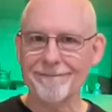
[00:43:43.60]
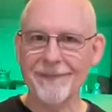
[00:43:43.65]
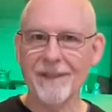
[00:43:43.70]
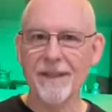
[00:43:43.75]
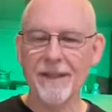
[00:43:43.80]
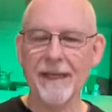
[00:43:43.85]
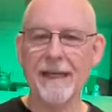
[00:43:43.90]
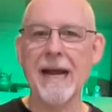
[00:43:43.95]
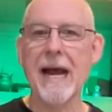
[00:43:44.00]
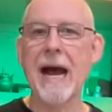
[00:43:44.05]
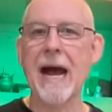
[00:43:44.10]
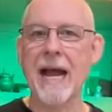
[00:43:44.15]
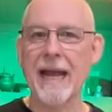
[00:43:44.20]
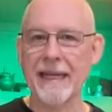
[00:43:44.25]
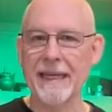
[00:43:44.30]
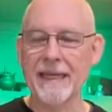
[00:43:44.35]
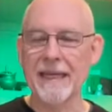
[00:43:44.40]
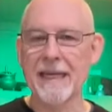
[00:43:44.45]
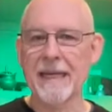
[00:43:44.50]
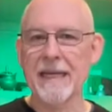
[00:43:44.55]

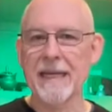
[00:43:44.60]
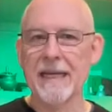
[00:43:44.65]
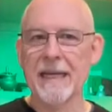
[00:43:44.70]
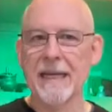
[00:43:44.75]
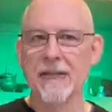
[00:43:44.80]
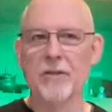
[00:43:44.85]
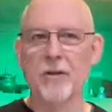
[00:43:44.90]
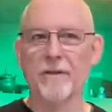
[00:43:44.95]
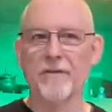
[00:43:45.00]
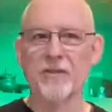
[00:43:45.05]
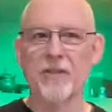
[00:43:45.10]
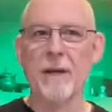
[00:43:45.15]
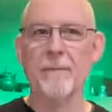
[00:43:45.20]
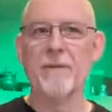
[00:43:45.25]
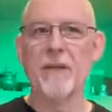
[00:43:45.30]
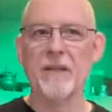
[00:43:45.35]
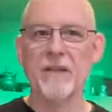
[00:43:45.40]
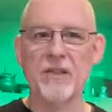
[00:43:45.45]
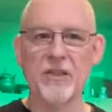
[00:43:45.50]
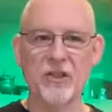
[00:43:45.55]
guy. So if
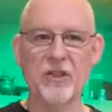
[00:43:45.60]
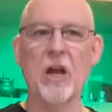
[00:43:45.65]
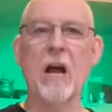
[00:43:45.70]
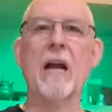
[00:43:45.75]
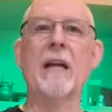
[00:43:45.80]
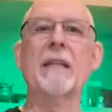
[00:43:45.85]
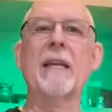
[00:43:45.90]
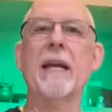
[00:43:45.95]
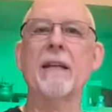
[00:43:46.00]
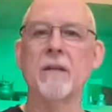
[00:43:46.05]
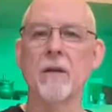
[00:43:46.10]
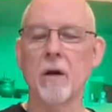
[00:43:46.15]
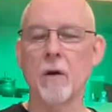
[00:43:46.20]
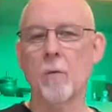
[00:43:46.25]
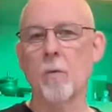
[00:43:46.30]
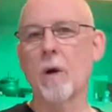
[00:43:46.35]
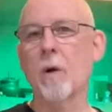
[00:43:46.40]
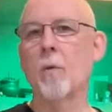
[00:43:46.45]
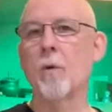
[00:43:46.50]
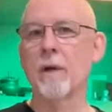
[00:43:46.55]
something sucked, I'd go,
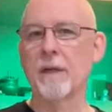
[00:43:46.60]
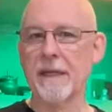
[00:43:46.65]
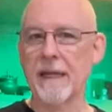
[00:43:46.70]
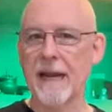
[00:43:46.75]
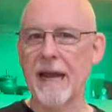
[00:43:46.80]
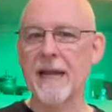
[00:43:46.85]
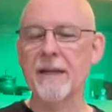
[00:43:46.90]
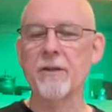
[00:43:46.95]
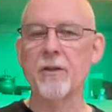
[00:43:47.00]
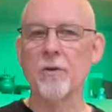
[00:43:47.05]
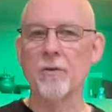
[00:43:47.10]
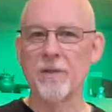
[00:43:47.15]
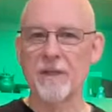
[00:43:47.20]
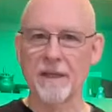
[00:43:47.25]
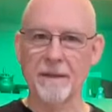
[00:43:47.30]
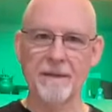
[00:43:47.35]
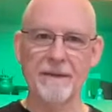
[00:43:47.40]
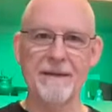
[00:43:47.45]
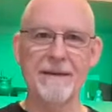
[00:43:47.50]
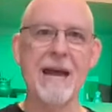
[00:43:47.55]
well, what can I do
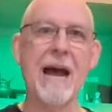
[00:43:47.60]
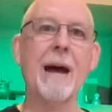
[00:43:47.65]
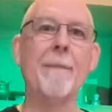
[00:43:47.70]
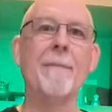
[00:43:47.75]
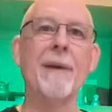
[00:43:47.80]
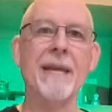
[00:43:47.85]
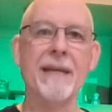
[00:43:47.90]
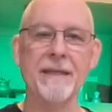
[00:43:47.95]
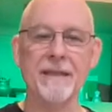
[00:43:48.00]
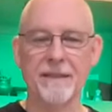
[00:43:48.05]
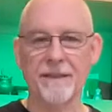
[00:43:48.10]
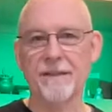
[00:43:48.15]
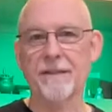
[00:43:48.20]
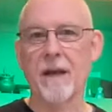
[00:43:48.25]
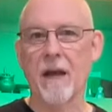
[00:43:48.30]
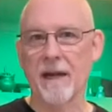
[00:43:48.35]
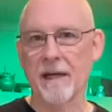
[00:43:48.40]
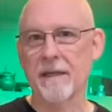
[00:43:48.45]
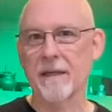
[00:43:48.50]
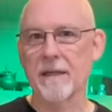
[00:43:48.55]
to not make it
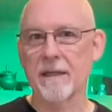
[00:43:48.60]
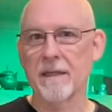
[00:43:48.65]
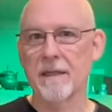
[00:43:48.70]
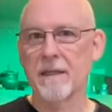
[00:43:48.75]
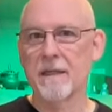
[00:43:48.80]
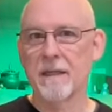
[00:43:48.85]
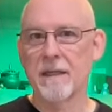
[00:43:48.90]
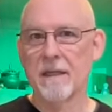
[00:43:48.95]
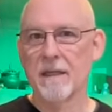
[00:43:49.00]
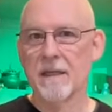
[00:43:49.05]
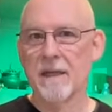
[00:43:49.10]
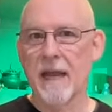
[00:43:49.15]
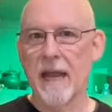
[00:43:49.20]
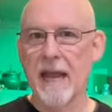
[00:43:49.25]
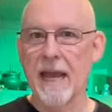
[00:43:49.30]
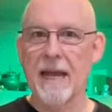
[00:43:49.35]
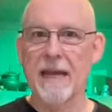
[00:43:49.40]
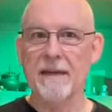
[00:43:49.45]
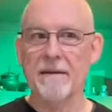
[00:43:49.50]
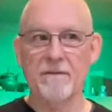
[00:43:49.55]
suck?
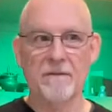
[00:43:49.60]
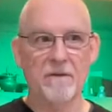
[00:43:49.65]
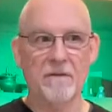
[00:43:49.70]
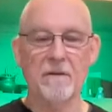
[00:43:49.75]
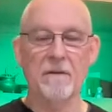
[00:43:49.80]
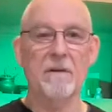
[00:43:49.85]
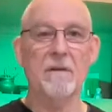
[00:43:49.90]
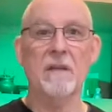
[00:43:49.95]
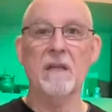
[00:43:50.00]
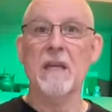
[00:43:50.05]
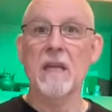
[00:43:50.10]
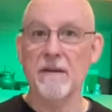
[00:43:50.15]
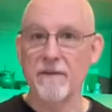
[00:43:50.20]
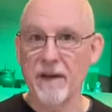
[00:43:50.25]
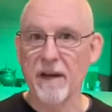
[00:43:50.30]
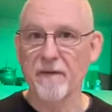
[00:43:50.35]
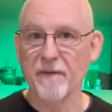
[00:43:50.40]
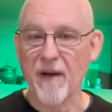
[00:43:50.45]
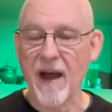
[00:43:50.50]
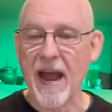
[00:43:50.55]
And
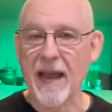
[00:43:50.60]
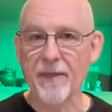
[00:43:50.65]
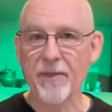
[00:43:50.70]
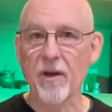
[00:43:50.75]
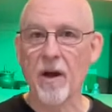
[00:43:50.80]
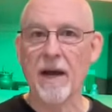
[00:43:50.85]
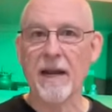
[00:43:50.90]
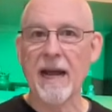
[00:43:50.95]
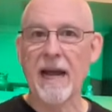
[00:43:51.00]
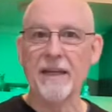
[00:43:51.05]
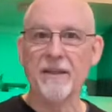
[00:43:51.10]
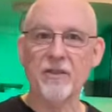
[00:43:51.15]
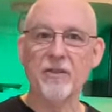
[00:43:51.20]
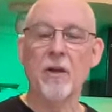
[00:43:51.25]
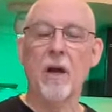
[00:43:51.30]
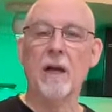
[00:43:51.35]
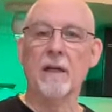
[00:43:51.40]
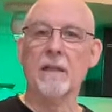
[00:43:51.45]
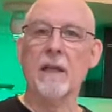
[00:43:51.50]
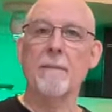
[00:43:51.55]
even if I thought I
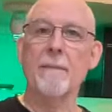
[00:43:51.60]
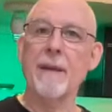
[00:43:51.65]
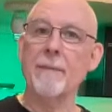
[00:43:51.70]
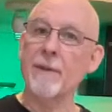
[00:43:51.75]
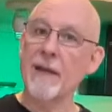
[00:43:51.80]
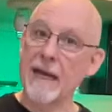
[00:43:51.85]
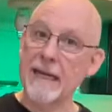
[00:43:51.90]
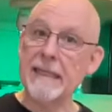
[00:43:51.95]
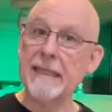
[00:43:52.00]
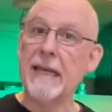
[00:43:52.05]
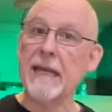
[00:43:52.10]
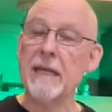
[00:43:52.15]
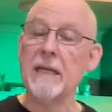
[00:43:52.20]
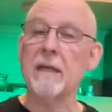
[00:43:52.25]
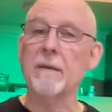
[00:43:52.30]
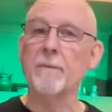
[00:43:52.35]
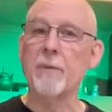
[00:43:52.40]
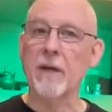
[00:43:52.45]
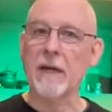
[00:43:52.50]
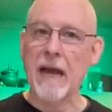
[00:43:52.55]
sucked, maybe I
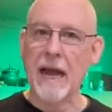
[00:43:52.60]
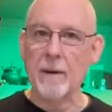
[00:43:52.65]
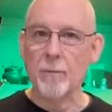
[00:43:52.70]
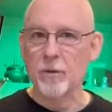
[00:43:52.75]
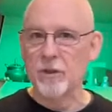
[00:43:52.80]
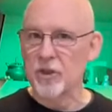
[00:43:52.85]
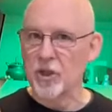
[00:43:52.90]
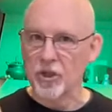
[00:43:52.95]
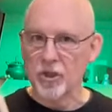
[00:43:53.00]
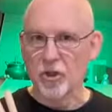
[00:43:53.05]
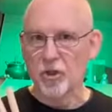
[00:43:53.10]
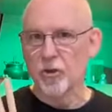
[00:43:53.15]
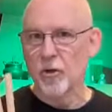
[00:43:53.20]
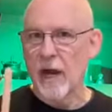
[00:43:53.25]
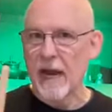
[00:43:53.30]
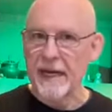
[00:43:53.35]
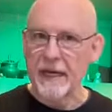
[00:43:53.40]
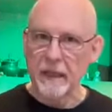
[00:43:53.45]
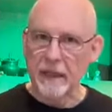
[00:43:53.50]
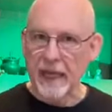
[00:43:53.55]
didn't, but I would just
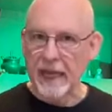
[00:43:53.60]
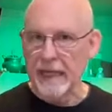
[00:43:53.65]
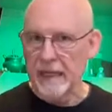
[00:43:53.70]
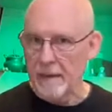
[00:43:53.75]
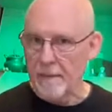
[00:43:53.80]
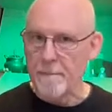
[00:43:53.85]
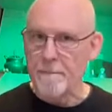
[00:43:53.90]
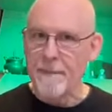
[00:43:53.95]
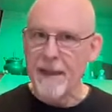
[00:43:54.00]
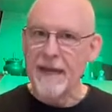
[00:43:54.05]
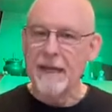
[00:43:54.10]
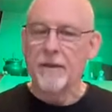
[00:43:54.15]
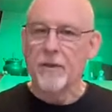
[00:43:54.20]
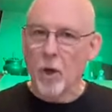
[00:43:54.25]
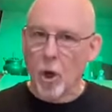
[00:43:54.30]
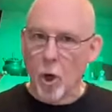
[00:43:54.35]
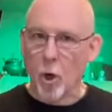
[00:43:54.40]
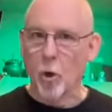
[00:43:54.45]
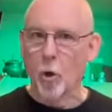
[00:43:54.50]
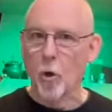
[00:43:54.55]
try to like make
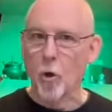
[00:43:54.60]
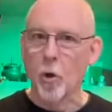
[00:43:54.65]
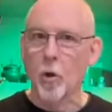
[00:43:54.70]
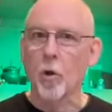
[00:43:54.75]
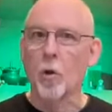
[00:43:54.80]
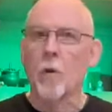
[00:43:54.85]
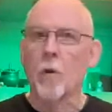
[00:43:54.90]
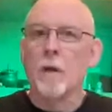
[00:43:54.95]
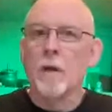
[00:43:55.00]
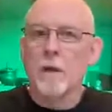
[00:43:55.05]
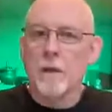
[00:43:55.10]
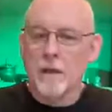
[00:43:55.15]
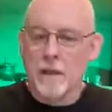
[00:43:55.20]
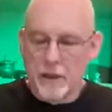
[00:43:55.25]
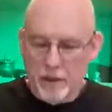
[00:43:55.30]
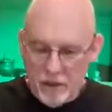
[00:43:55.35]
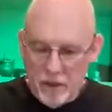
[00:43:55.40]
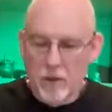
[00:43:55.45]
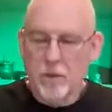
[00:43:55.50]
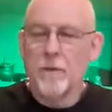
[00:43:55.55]
the whole
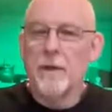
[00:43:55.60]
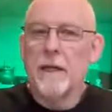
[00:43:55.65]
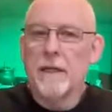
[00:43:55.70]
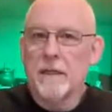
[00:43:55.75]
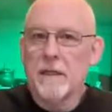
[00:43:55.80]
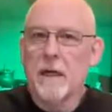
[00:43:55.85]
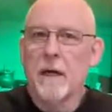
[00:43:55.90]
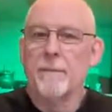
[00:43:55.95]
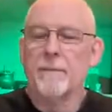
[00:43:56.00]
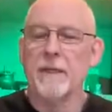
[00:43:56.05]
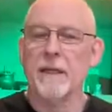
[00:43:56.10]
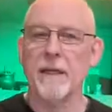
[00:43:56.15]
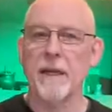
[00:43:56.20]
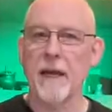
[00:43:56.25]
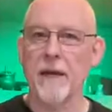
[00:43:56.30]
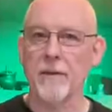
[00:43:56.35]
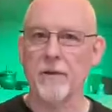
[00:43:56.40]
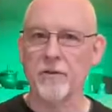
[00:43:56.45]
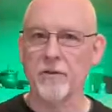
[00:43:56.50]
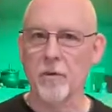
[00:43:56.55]
unit come
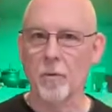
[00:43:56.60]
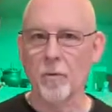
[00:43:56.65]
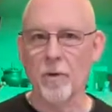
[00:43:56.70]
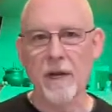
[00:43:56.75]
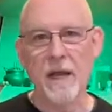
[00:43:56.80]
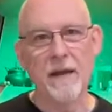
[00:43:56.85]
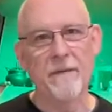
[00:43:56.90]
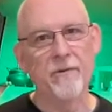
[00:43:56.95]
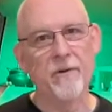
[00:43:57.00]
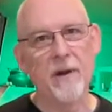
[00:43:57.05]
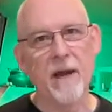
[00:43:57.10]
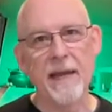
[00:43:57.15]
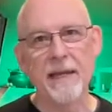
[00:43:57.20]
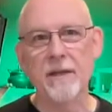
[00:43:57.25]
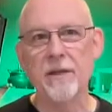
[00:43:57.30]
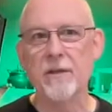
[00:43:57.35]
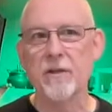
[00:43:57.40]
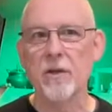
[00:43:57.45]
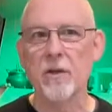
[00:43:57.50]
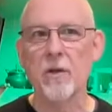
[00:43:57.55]
together. So whatever I
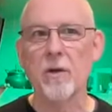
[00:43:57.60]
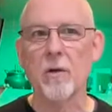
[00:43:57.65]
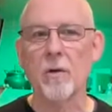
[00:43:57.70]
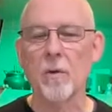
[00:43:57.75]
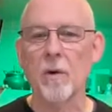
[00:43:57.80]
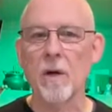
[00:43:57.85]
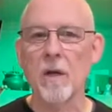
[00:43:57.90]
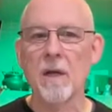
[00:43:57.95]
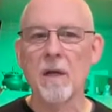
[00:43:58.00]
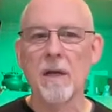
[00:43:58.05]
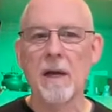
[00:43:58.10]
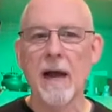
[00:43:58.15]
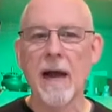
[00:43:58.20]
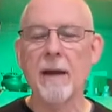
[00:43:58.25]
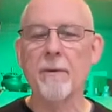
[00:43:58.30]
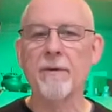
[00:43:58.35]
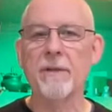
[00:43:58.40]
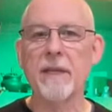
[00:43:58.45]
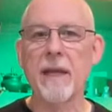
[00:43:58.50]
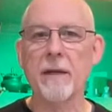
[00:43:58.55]
could do,
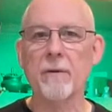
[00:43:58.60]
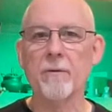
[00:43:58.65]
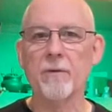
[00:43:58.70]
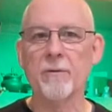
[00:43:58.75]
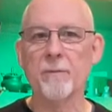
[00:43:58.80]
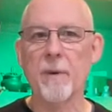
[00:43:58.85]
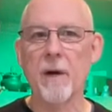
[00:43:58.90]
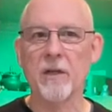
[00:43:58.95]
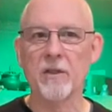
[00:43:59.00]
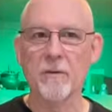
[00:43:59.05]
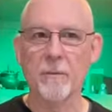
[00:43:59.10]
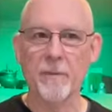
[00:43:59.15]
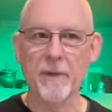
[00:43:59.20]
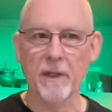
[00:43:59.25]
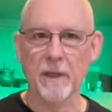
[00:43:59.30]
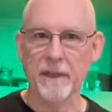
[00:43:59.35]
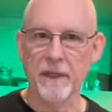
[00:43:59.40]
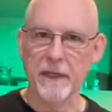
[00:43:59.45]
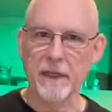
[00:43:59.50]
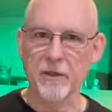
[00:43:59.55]
I would take
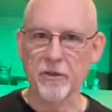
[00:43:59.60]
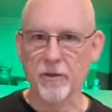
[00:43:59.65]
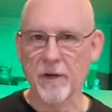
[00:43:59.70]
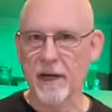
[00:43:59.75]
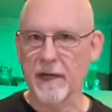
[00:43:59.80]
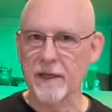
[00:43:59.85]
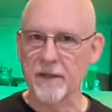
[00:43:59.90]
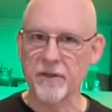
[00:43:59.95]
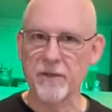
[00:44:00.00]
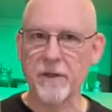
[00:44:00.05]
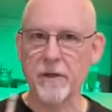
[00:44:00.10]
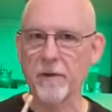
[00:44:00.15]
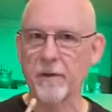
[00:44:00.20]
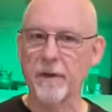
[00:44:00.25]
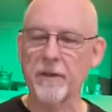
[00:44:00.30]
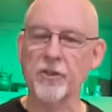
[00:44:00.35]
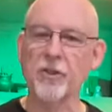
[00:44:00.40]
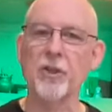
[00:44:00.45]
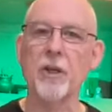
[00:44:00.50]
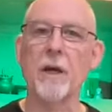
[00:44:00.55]
responsibility in trying to steer
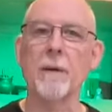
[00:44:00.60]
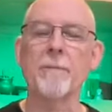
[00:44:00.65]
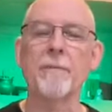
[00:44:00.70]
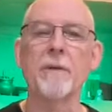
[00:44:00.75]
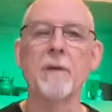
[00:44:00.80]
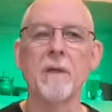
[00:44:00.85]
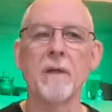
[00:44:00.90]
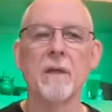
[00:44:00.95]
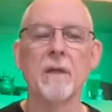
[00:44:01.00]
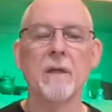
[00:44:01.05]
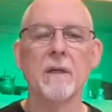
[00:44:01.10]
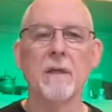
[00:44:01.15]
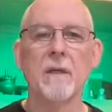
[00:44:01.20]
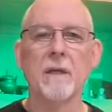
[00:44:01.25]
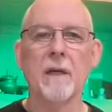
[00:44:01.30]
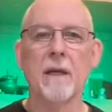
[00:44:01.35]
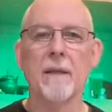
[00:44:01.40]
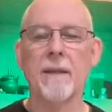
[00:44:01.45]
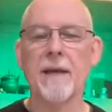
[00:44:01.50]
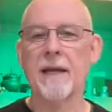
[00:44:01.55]
the ship.
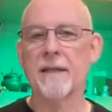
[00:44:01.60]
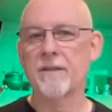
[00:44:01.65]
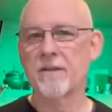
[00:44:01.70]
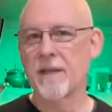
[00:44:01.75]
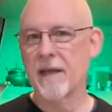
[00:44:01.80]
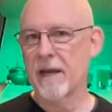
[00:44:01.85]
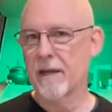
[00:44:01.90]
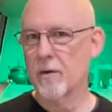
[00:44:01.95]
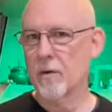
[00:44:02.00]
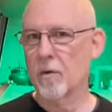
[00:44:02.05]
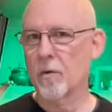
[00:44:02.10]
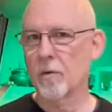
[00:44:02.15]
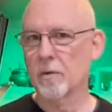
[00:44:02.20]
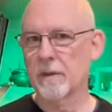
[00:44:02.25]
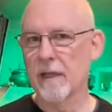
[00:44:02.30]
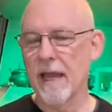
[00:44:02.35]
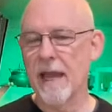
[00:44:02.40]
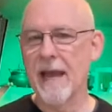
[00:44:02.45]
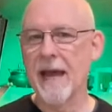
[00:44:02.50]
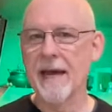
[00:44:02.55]
And that's that
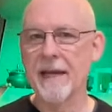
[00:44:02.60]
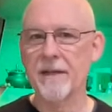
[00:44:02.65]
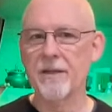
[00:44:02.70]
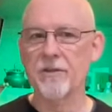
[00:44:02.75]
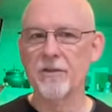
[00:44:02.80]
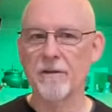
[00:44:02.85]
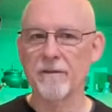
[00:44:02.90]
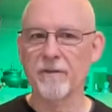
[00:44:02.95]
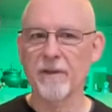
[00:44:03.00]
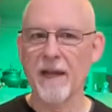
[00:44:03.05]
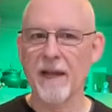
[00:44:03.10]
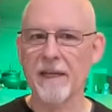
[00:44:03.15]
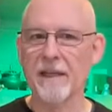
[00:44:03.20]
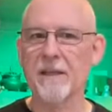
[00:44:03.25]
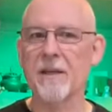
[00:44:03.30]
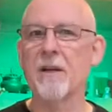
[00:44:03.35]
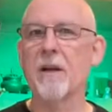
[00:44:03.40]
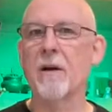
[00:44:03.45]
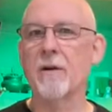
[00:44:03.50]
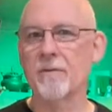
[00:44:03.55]
old adage of like,
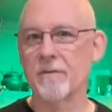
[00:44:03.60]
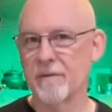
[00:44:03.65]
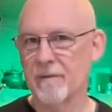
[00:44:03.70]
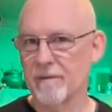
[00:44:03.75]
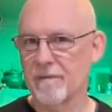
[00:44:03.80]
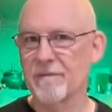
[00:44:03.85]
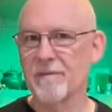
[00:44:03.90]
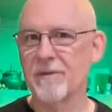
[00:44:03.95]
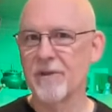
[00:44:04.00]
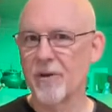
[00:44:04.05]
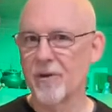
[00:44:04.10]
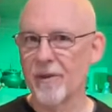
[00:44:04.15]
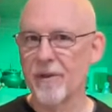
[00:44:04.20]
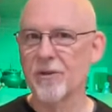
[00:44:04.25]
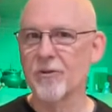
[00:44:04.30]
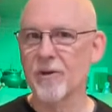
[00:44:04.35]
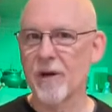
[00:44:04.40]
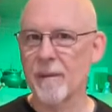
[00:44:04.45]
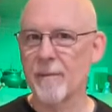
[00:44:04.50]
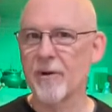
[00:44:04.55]
you know, you're the
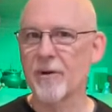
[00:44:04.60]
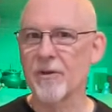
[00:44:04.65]
drummer,